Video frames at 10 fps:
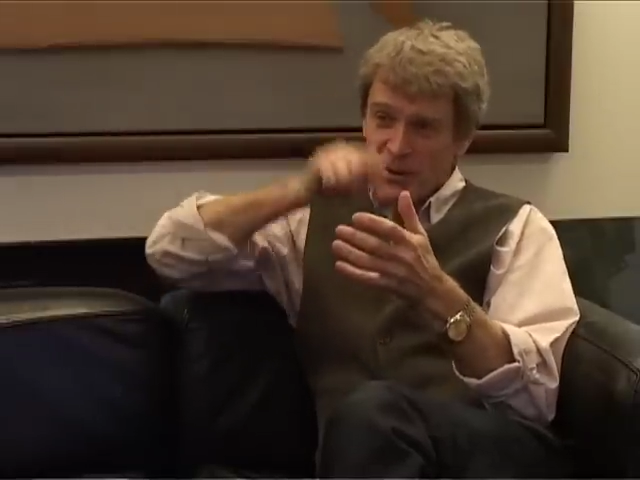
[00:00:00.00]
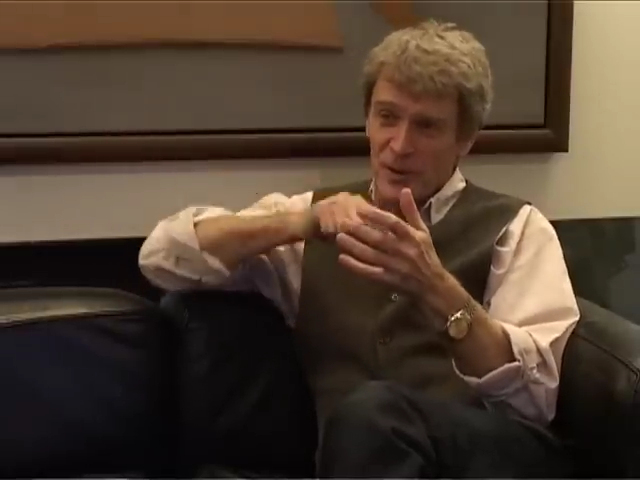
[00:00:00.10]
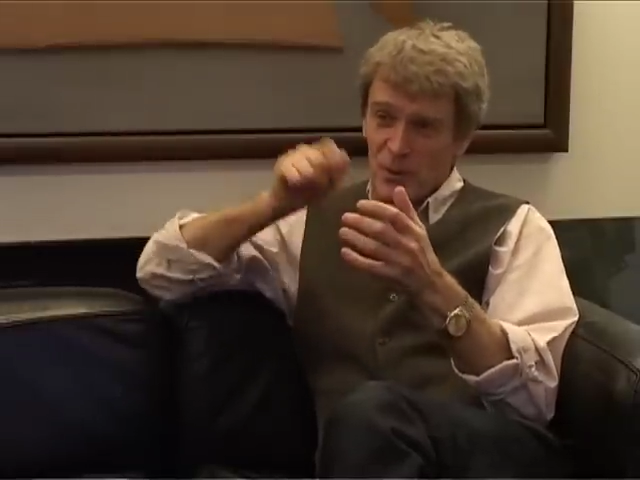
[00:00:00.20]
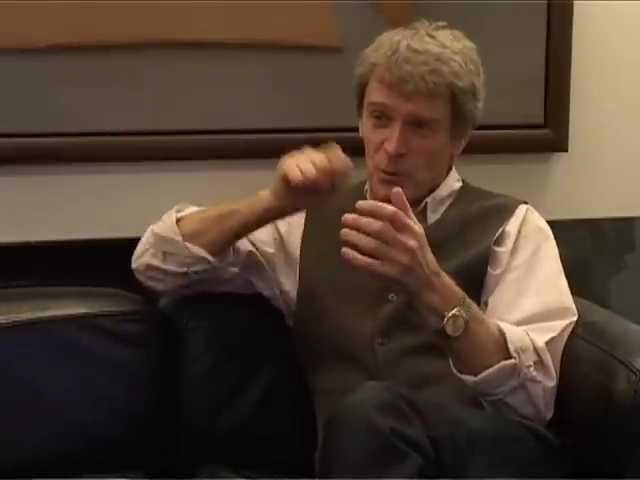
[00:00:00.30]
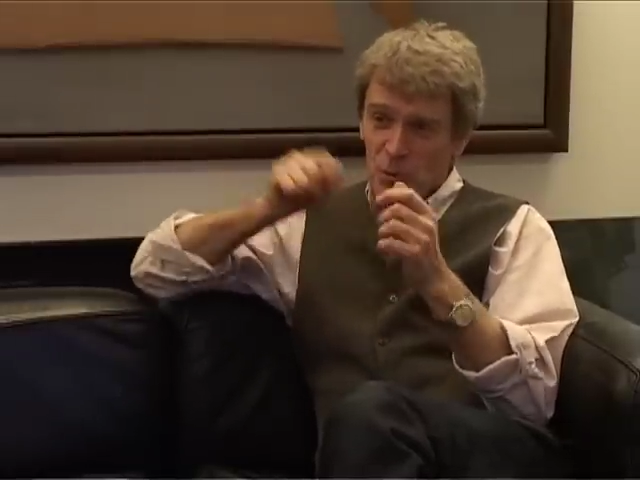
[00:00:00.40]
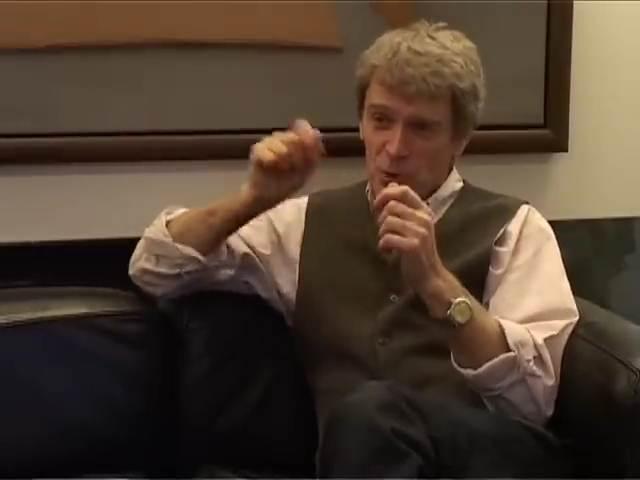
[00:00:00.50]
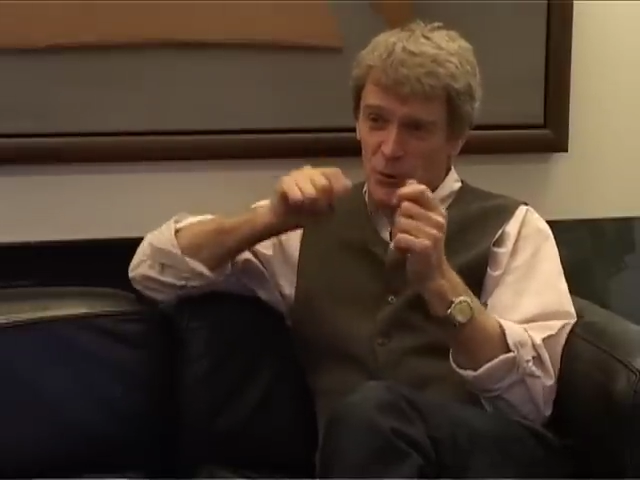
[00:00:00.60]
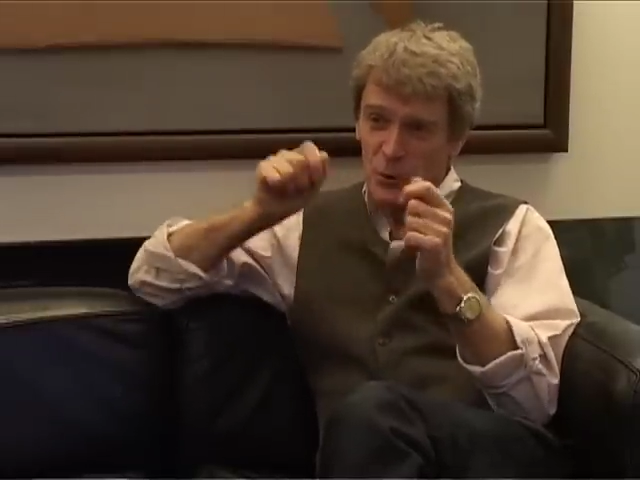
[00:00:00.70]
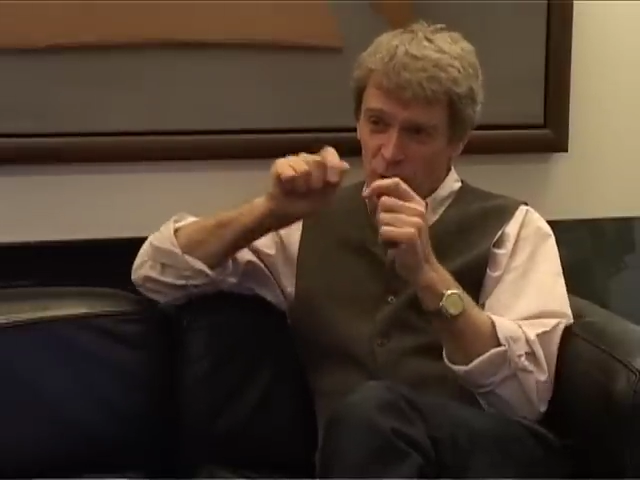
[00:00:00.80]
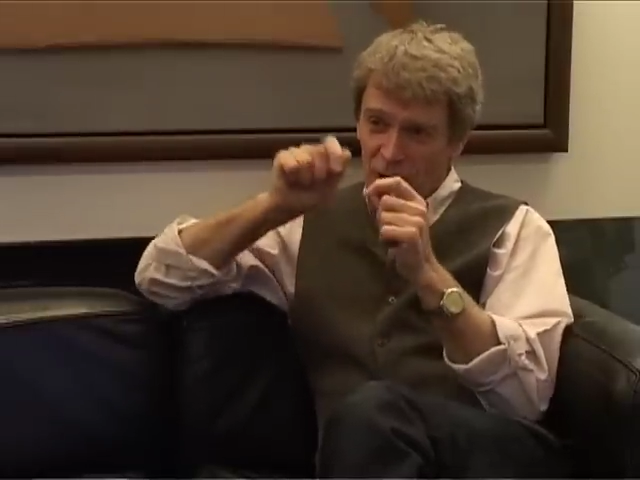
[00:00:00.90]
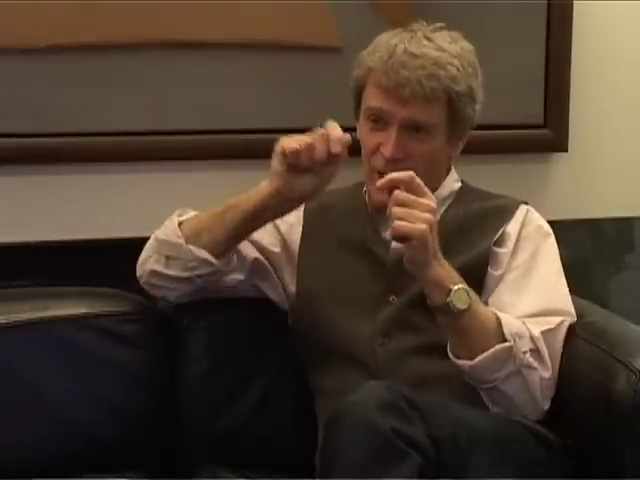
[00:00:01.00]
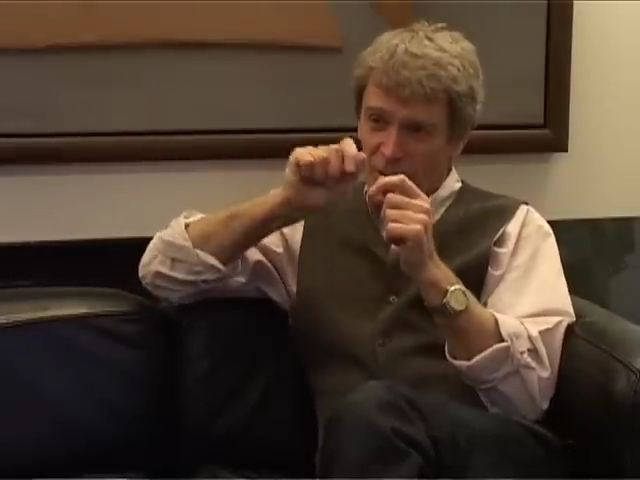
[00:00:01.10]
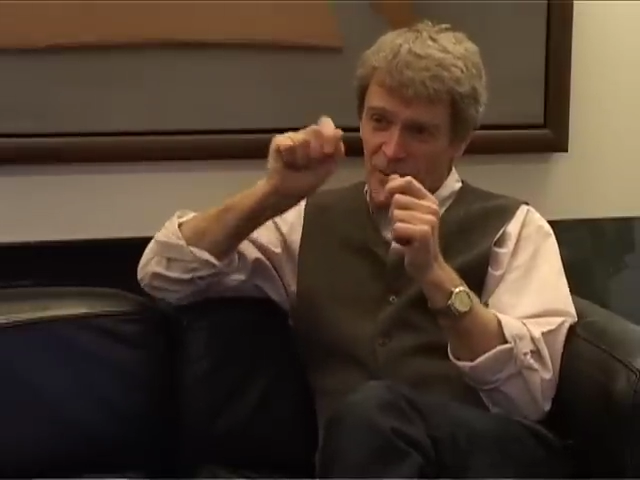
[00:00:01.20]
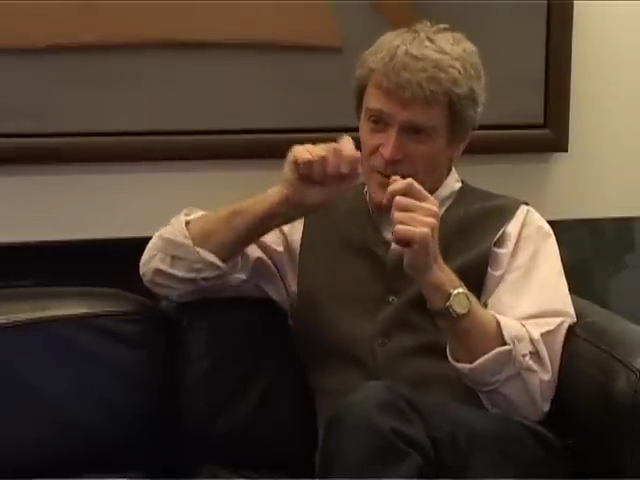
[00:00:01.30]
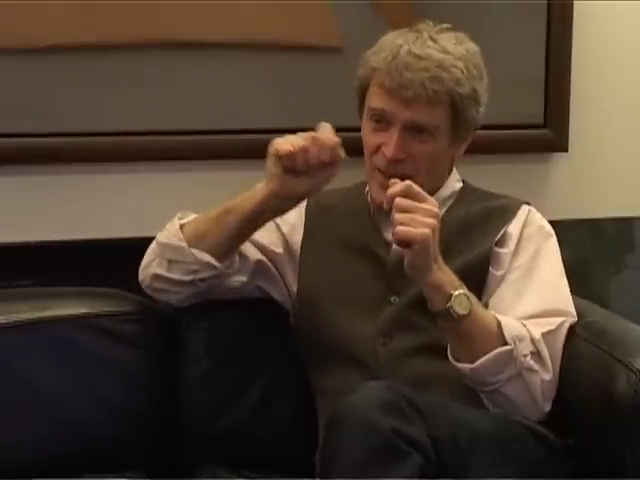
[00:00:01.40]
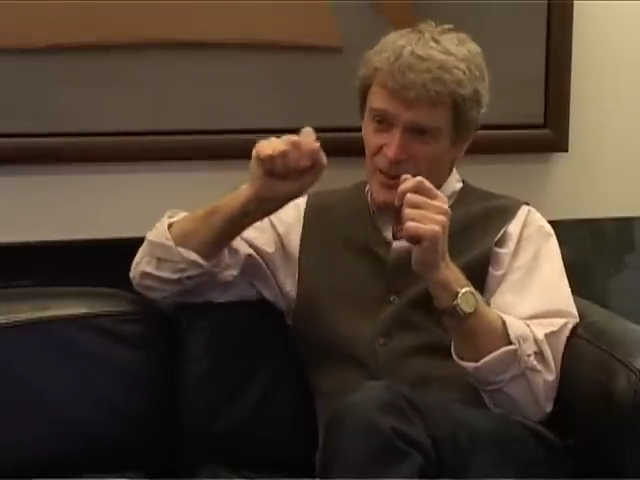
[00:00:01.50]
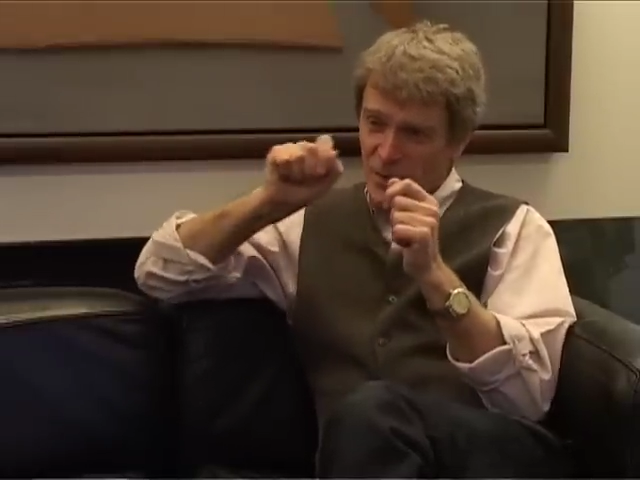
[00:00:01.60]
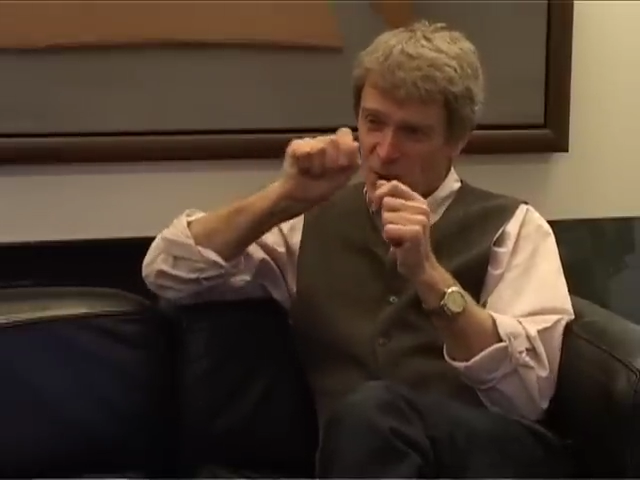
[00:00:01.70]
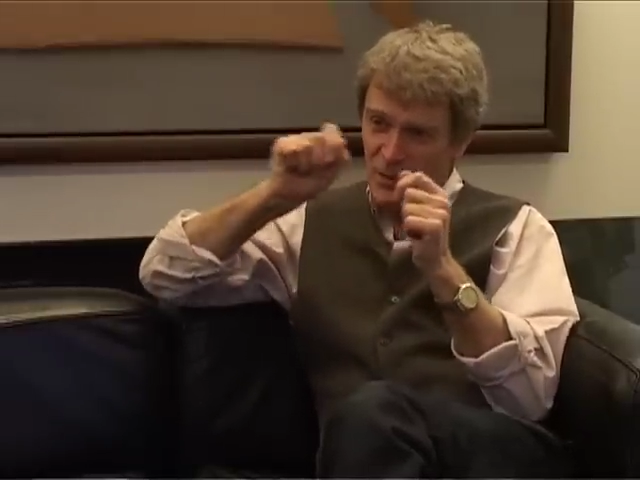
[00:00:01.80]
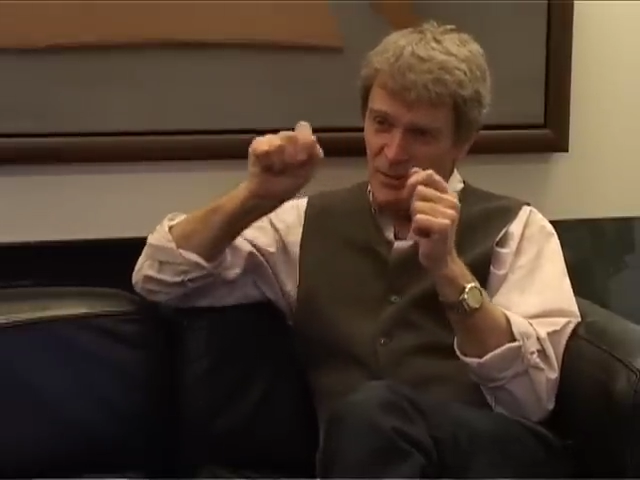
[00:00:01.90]
things all drawn out and little
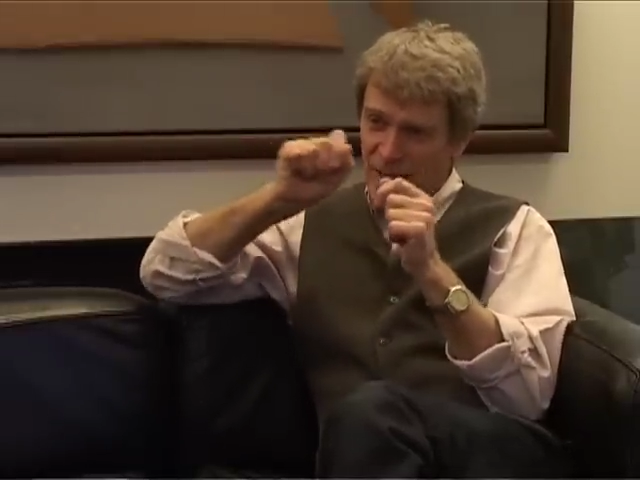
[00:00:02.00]
sort of